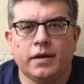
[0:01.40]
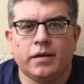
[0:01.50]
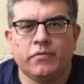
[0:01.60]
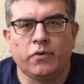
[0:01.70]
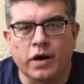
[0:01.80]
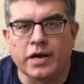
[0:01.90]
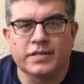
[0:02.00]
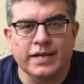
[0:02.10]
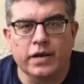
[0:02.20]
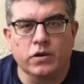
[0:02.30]
For our
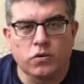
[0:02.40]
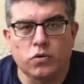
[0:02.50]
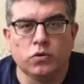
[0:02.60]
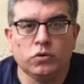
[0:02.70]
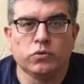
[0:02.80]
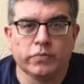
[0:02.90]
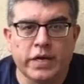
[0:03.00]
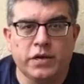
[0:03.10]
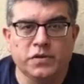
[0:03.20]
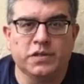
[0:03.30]
second cool
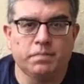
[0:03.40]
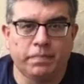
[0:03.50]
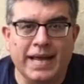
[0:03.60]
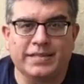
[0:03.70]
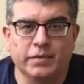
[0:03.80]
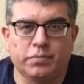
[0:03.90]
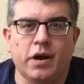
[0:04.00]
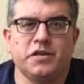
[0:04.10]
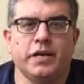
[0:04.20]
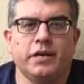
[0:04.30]
reusing plastic
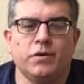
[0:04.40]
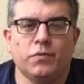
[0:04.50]
project,